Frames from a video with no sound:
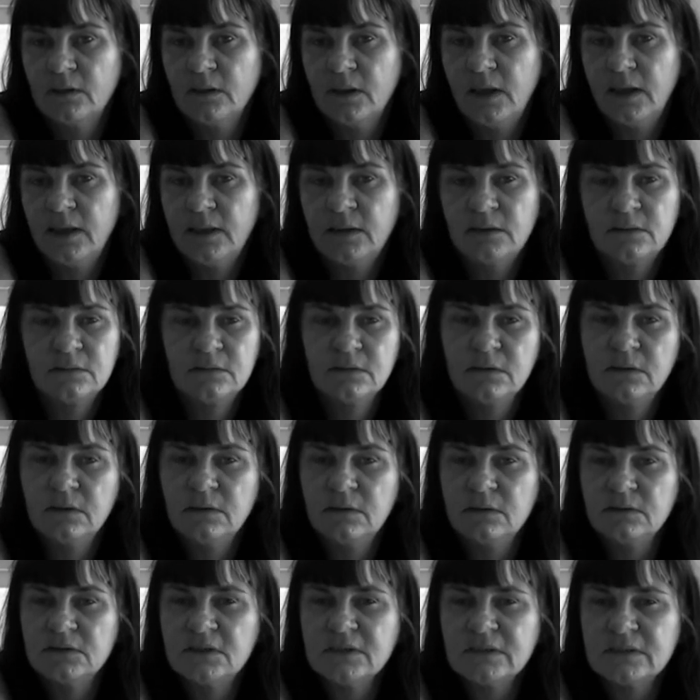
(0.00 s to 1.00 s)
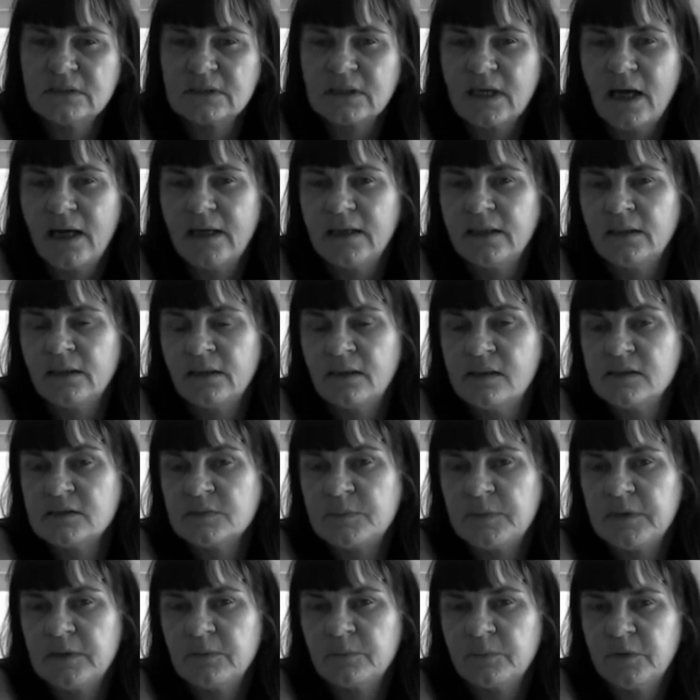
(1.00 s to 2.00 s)
And just gay and
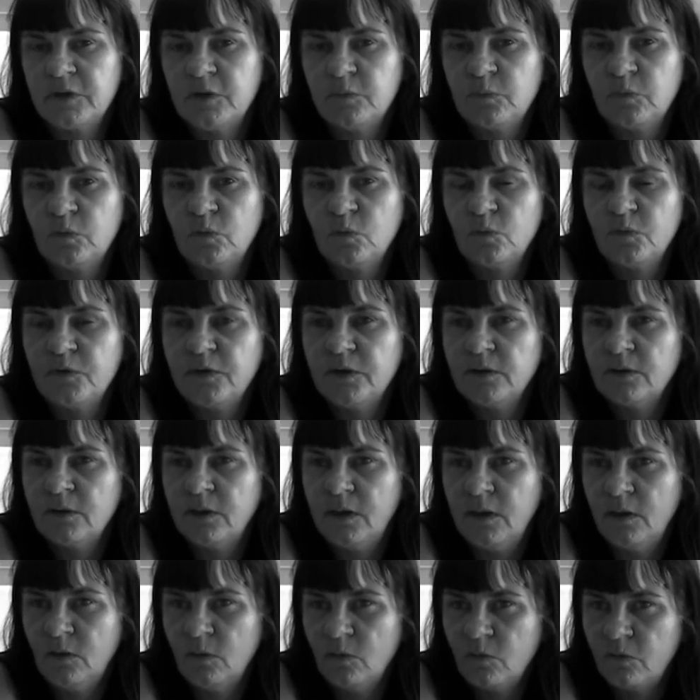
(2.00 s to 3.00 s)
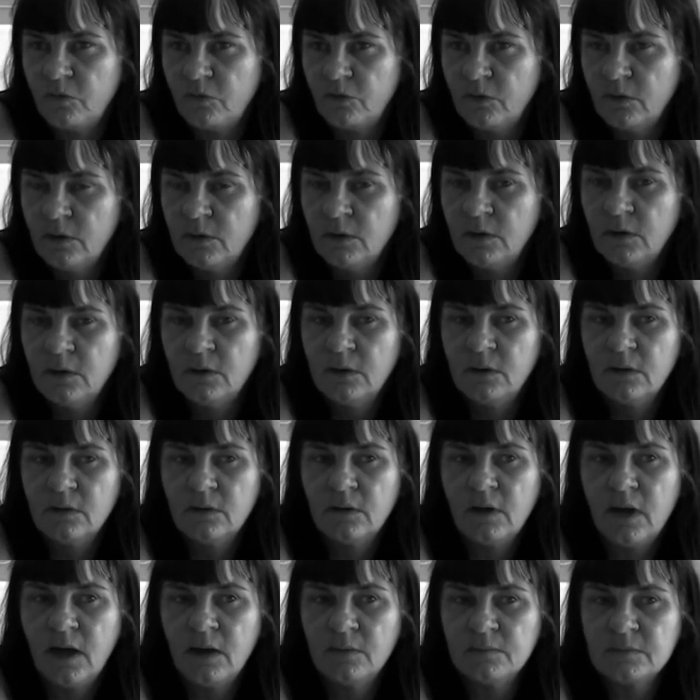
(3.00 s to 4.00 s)
lesbian people within the health
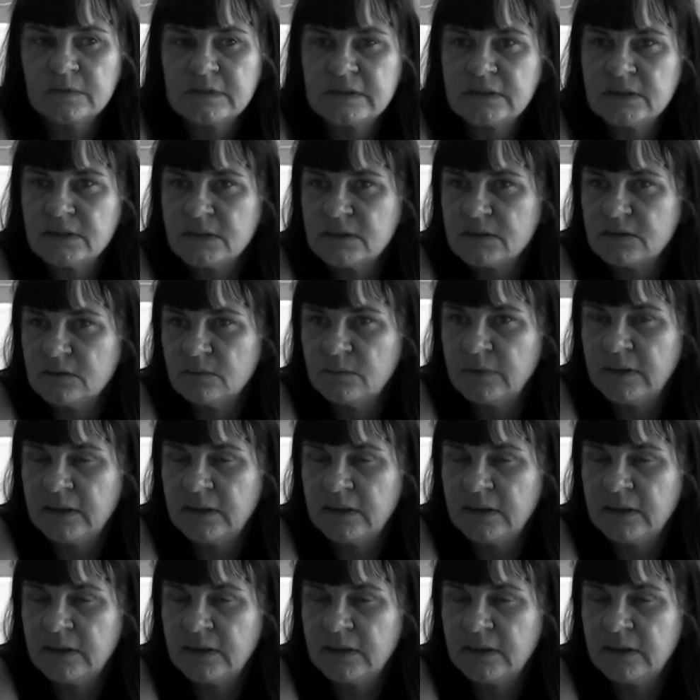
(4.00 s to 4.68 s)
system